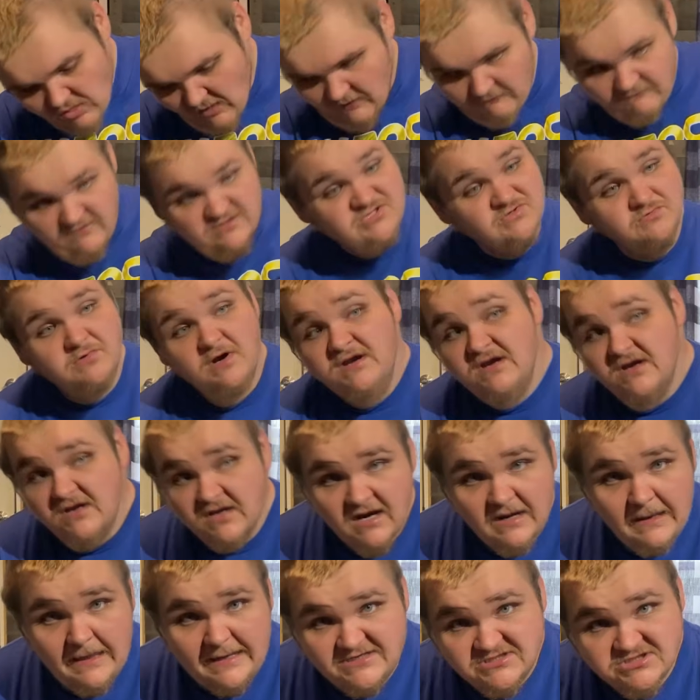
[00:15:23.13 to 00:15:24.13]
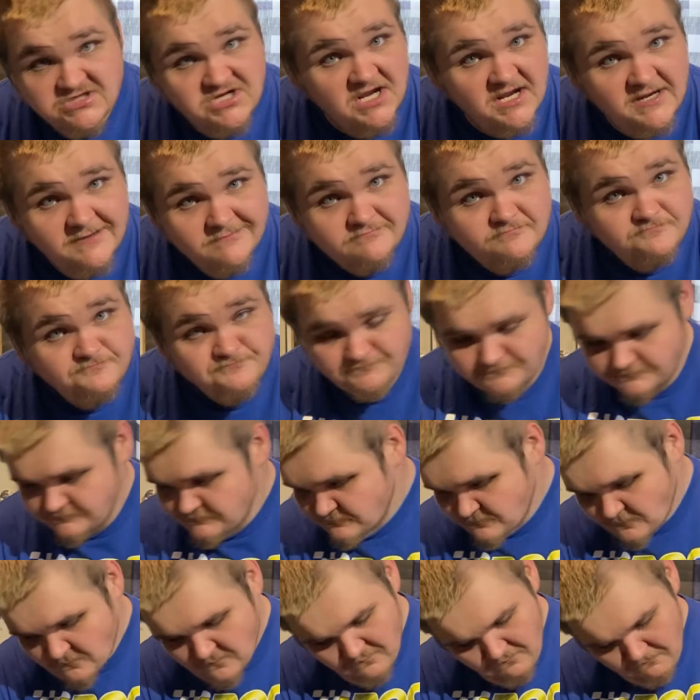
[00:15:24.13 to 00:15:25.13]
If it's a rainy day like today,
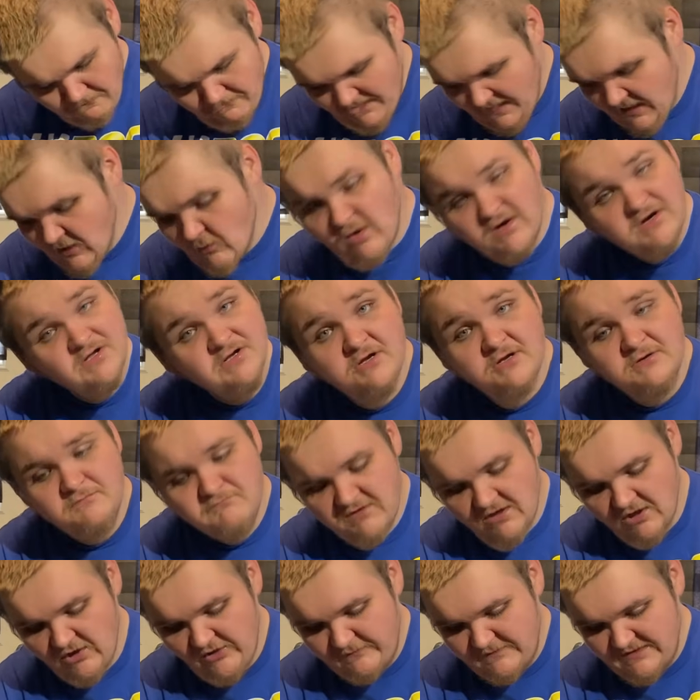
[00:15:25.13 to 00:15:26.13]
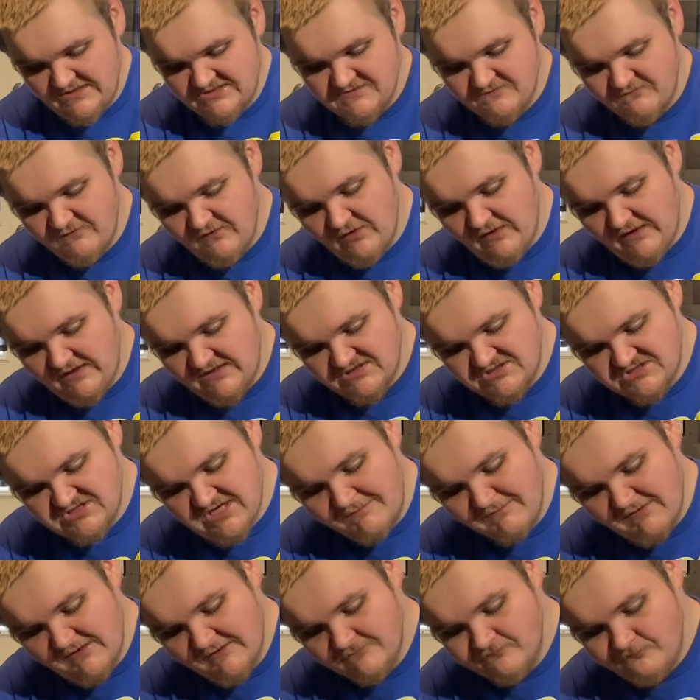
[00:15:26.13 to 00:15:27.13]
you want a good meal that makes you feel like it's
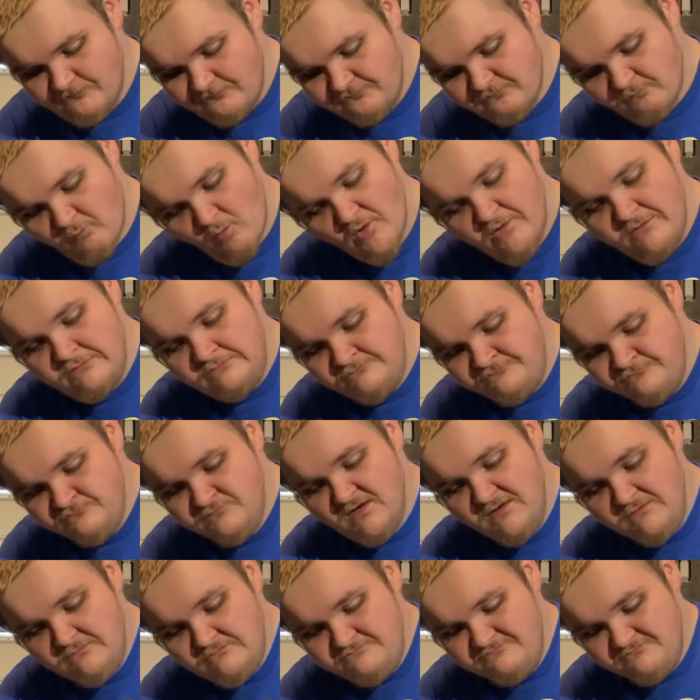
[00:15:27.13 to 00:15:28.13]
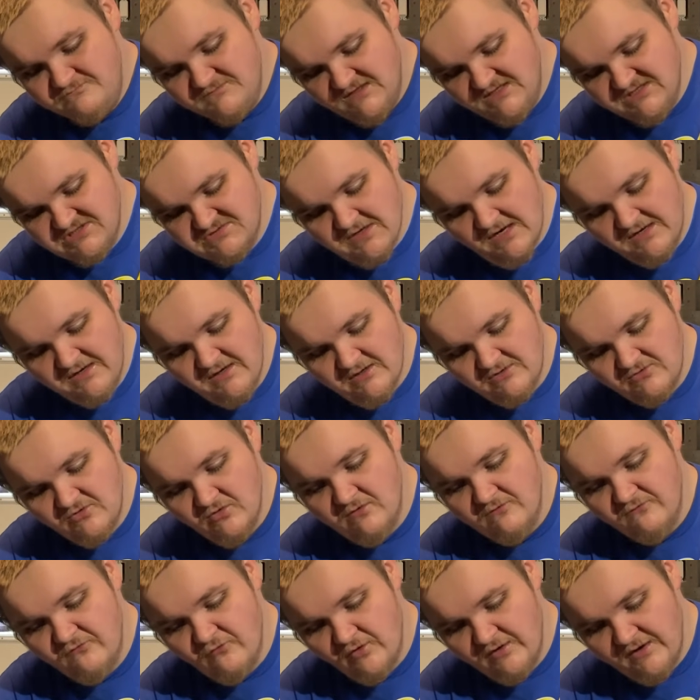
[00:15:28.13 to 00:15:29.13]
summer, this right here will
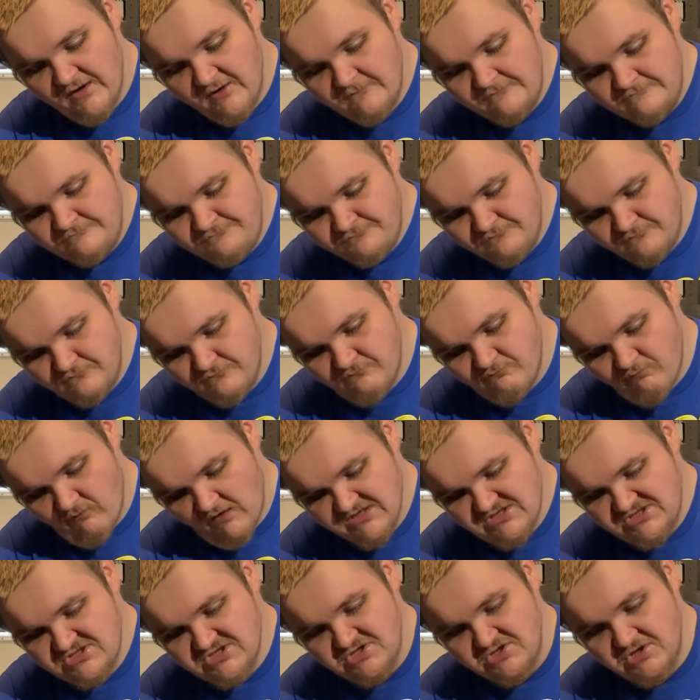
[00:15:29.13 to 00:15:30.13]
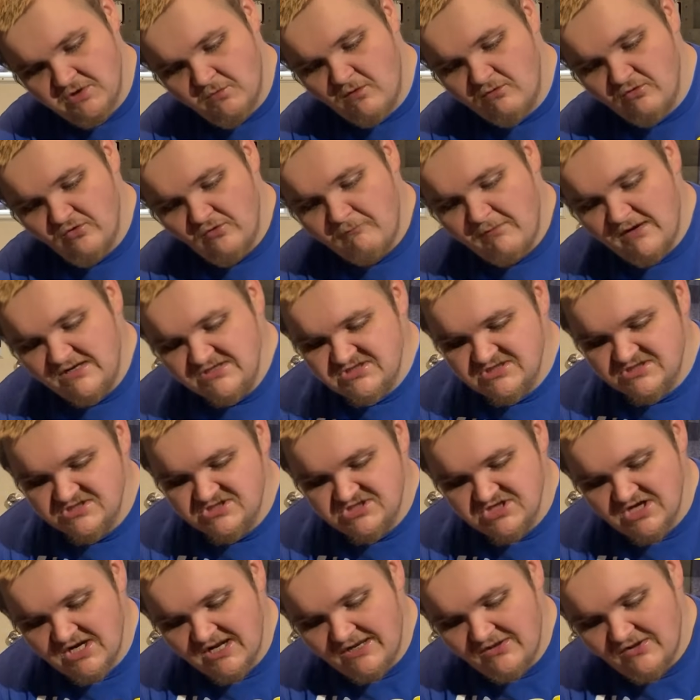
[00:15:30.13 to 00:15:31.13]
do it for you. This is a good one with a bunch of the
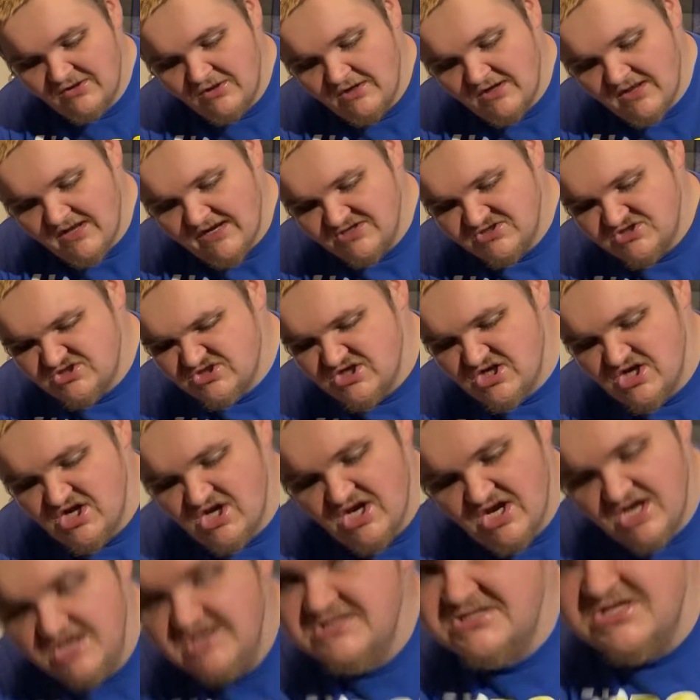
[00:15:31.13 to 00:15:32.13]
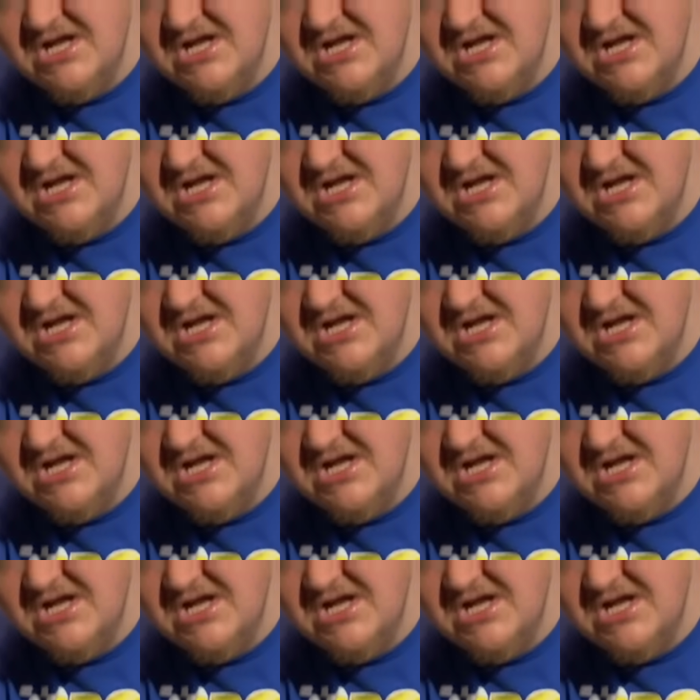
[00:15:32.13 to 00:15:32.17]
shit on it. Look at that cheese,